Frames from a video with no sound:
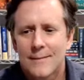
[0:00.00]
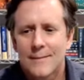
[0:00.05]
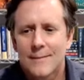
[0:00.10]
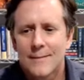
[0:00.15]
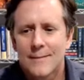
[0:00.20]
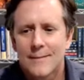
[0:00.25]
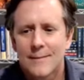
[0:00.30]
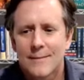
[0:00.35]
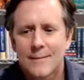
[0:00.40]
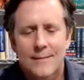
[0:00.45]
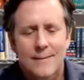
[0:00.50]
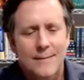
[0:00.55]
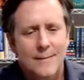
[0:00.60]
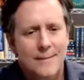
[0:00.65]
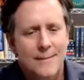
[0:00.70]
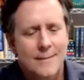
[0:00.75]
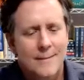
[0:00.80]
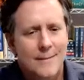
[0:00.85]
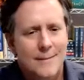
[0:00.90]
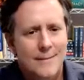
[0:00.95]

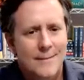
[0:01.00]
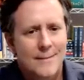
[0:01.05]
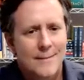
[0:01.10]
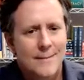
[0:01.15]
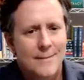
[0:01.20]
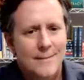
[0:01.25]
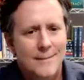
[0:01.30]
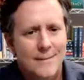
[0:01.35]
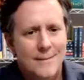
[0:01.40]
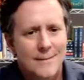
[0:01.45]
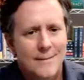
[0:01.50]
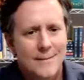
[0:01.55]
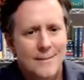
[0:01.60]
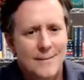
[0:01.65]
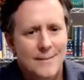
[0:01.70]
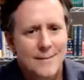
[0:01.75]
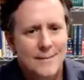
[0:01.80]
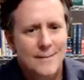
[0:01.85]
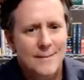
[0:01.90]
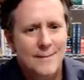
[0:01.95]

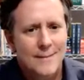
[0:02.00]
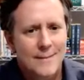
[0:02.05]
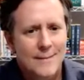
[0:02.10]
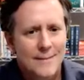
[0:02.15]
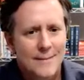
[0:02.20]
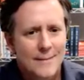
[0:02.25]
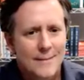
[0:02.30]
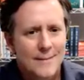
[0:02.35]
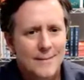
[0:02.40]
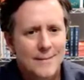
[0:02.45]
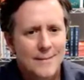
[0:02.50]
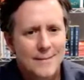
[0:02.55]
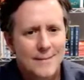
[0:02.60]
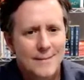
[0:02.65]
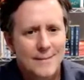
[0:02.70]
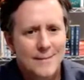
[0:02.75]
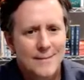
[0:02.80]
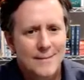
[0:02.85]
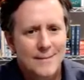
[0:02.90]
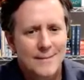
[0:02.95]

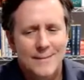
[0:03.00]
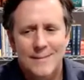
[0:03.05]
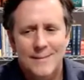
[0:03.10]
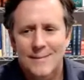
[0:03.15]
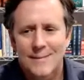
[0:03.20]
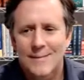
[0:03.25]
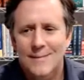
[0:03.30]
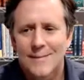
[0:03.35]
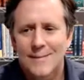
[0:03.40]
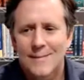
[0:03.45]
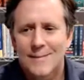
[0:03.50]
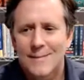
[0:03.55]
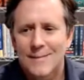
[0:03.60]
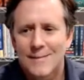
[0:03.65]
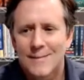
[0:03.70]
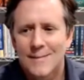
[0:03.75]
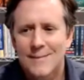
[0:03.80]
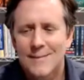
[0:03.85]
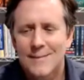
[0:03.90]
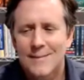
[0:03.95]

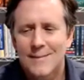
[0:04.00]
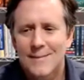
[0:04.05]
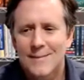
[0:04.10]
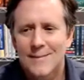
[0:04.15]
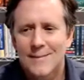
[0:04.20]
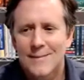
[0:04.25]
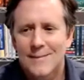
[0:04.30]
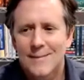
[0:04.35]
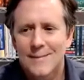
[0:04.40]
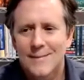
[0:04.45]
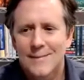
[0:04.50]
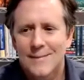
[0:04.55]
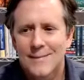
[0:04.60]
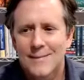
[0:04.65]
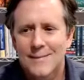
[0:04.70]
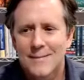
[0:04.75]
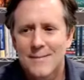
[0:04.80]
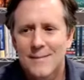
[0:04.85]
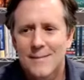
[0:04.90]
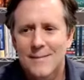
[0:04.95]

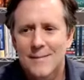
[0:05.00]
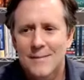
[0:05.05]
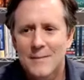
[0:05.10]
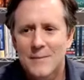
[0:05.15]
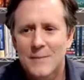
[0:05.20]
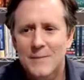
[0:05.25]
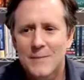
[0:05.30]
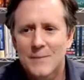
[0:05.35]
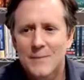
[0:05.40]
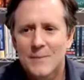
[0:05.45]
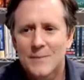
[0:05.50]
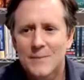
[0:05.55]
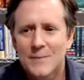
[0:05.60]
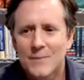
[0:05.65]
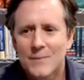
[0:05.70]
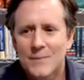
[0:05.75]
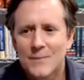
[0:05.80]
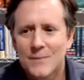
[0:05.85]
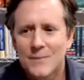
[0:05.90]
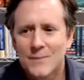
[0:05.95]

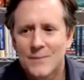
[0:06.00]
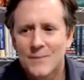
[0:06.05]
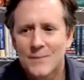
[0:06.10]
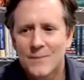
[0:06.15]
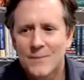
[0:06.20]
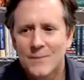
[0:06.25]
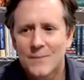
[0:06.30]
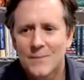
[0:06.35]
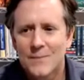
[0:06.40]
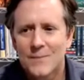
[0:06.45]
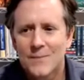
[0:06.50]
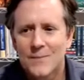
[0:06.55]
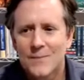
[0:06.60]
The person shown says nothing.